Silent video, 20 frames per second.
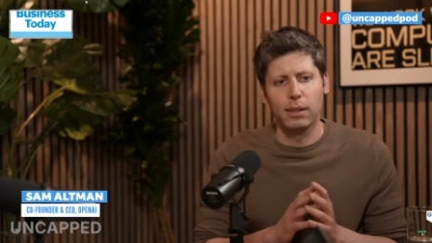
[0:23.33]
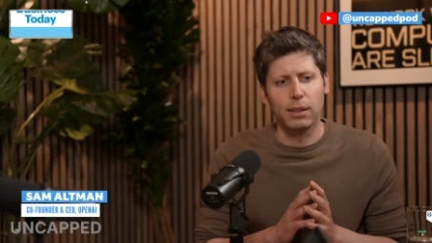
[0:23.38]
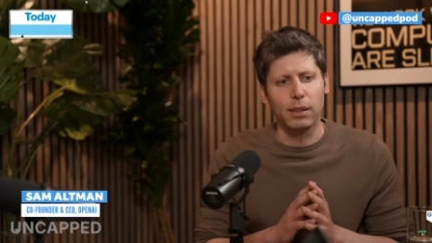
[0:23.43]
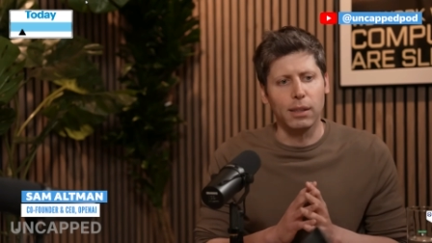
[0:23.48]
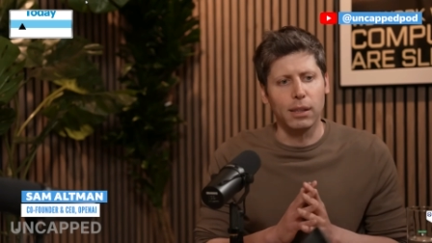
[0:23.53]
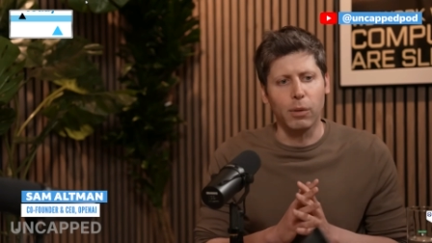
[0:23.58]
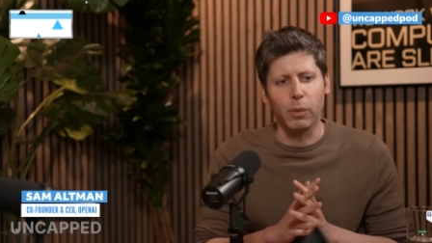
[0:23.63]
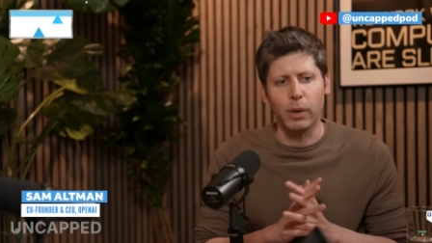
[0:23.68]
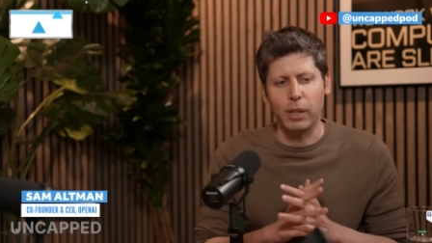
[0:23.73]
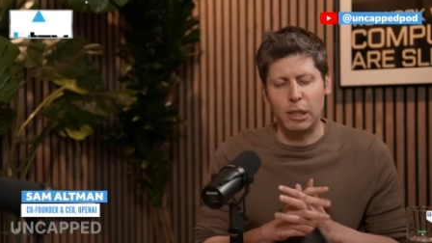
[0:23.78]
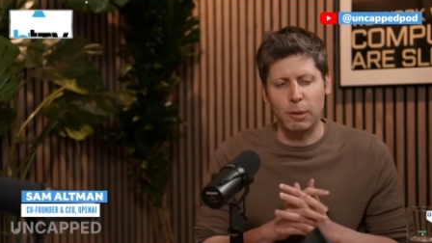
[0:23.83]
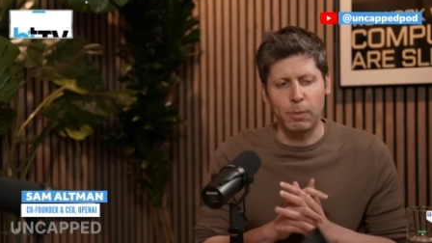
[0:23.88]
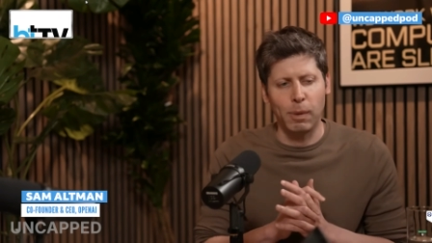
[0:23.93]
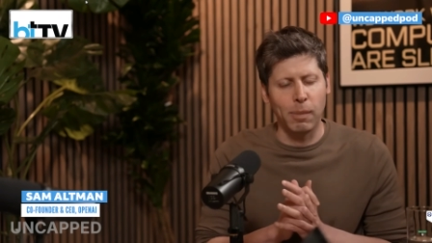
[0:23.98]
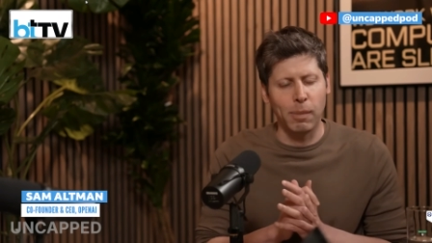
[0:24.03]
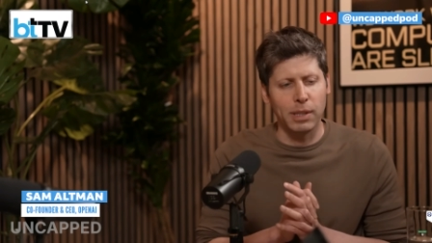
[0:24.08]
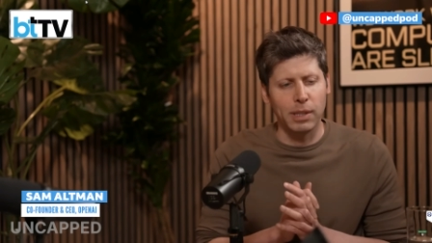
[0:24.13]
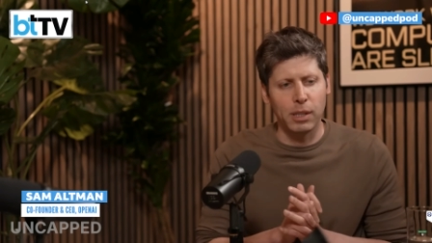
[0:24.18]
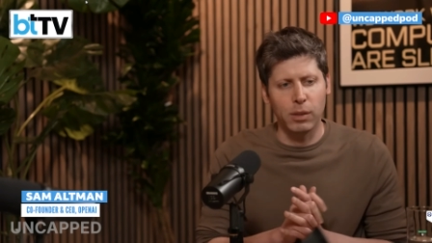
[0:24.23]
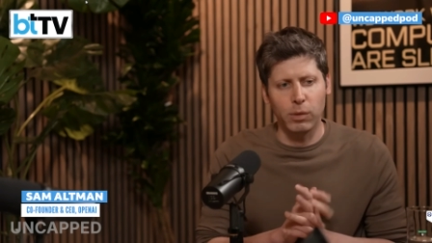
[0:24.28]
you know what
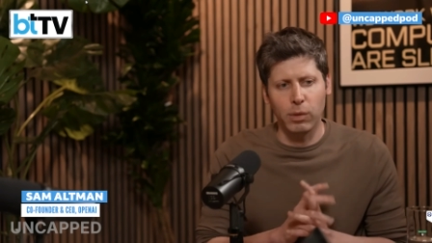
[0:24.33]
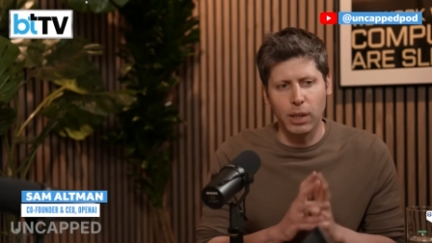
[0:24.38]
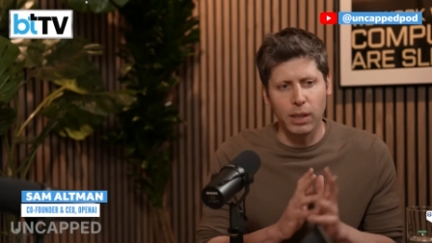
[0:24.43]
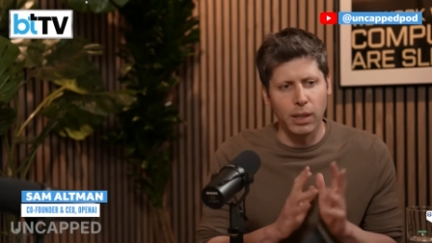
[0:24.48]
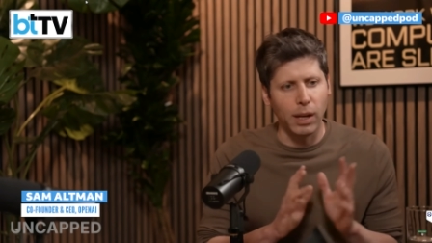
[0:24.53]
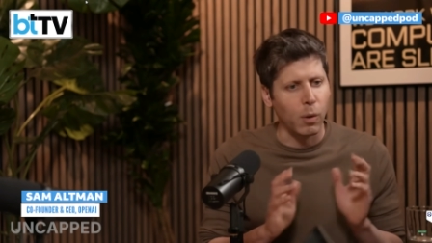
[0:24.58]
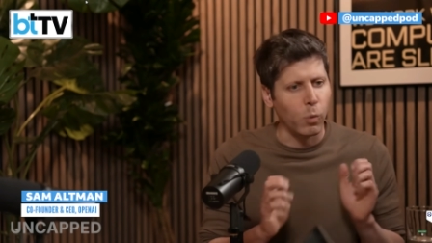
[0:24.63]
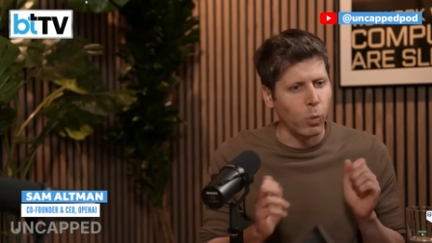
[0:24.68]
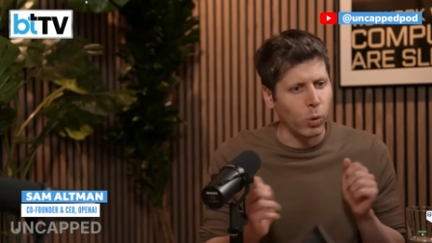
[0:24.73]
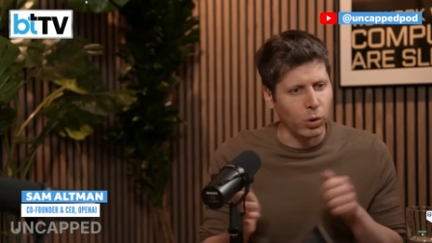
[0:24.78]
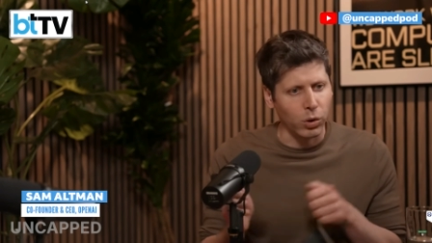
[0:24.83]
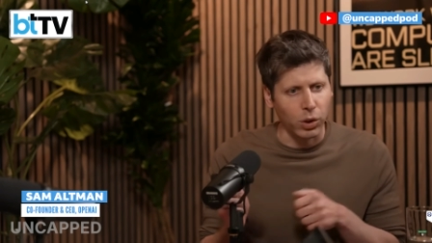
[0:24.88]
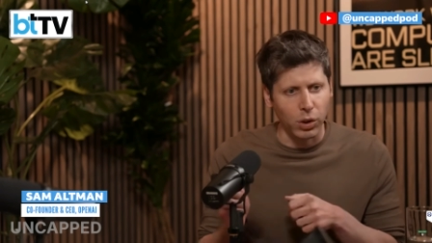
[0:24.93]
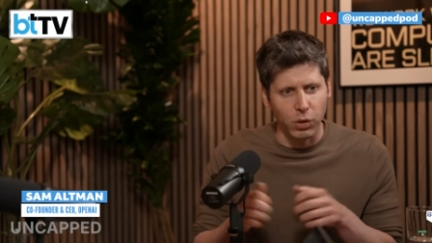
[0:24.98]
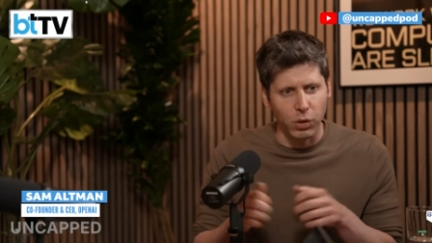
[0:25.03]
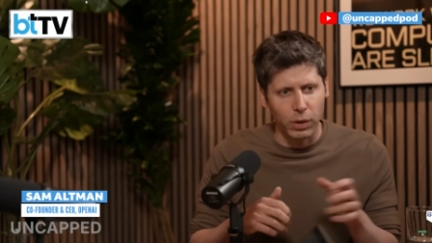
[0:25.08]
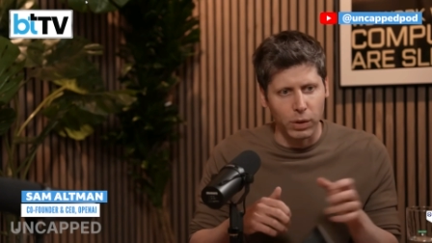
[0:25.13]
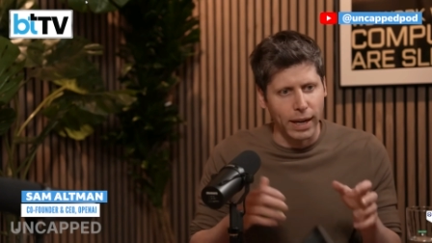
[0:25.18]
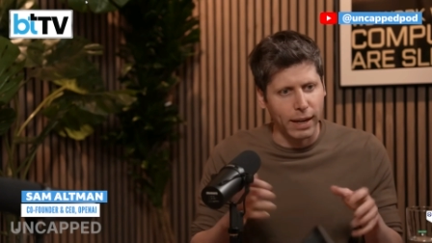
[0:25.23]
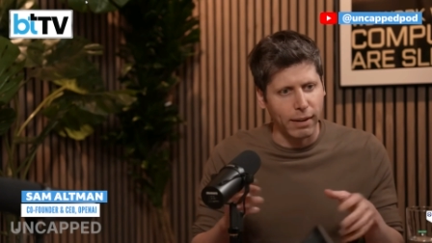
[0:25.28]
experiments to run and we'll
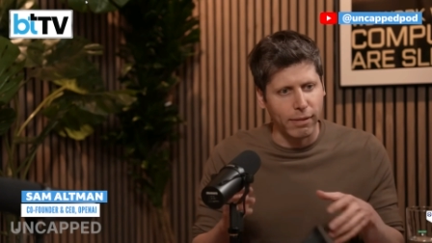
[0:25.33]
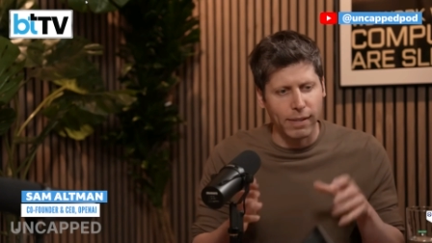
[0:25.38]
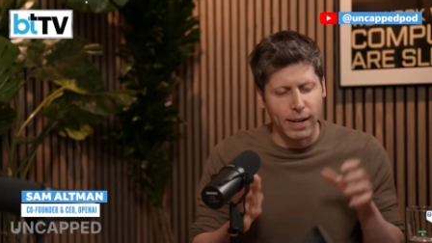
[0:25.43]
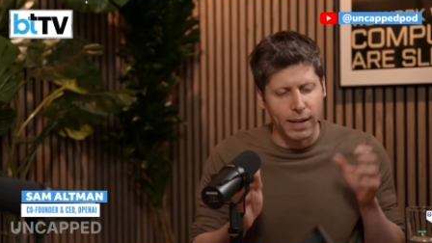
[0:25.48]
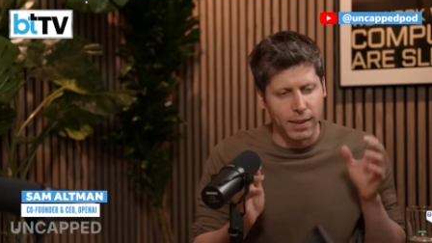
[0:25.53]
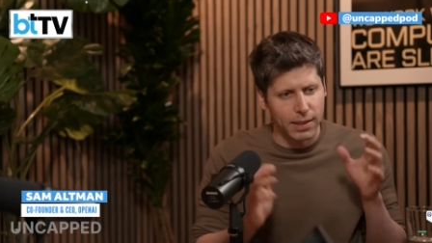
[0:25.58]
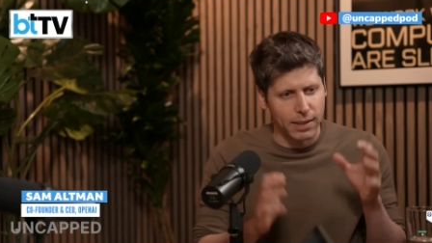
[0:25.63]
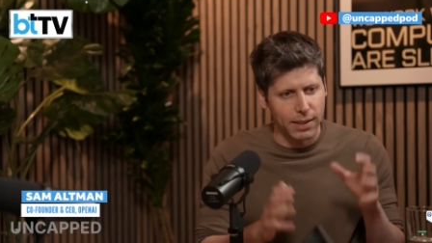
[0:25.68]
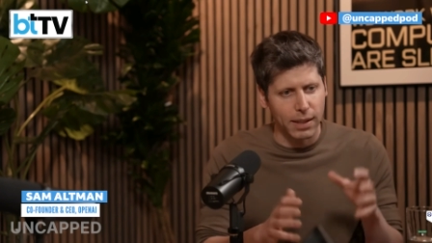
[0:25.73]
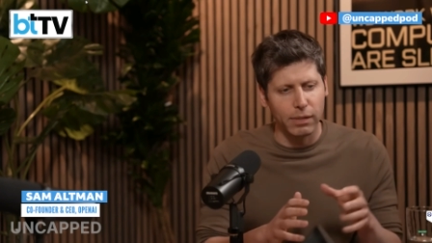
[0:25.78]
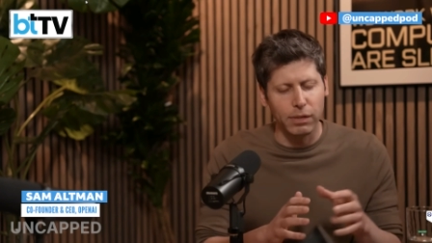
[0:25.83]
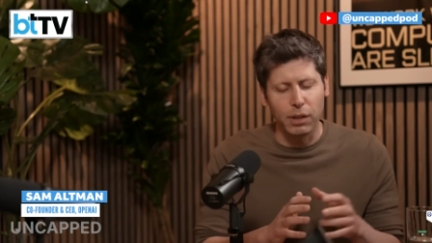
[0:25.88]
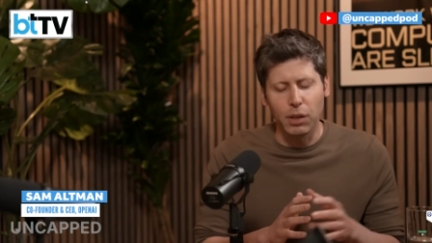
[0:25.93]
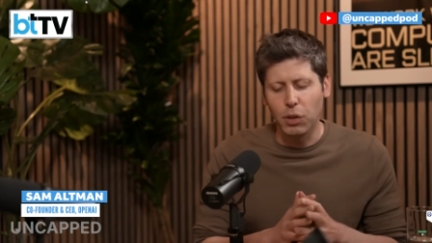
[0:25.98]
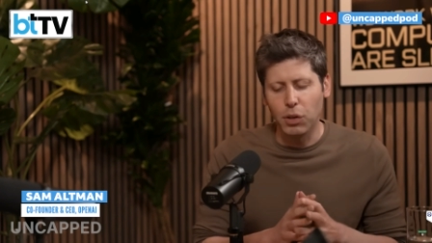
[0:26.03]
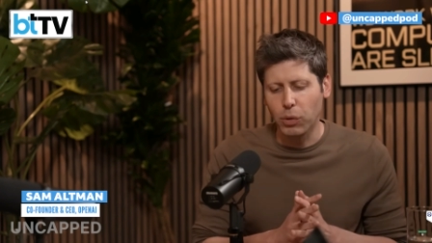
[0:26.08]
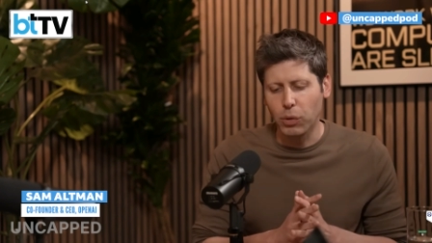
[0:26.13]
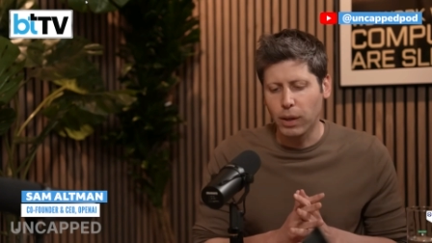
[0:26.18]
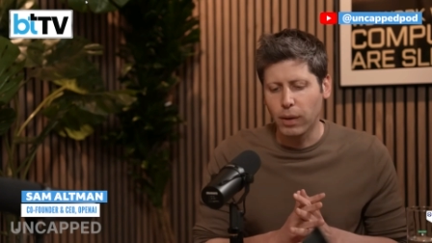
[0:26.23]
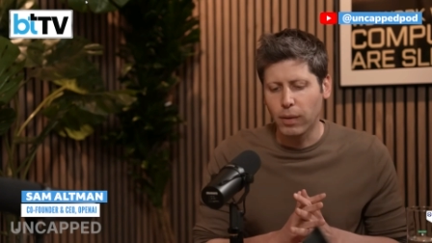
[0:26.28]
go like find the stuff
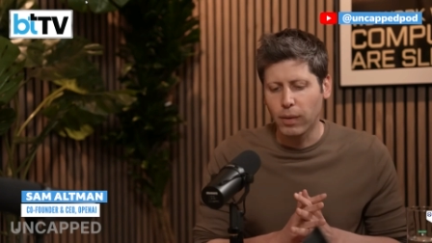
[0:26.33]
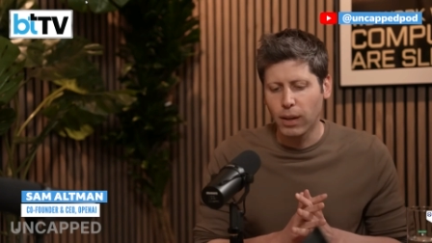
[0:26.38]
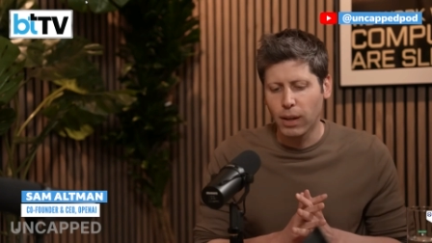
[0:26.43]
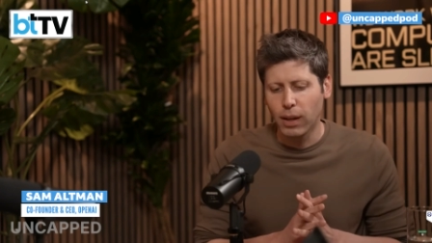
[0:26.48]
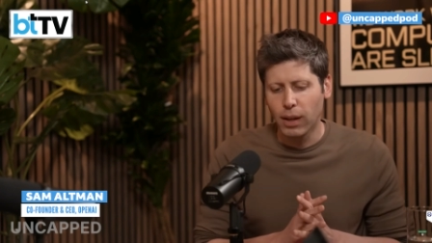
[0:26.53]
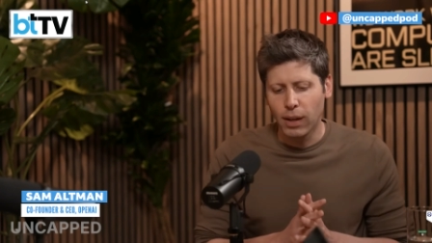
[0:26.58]
and do it.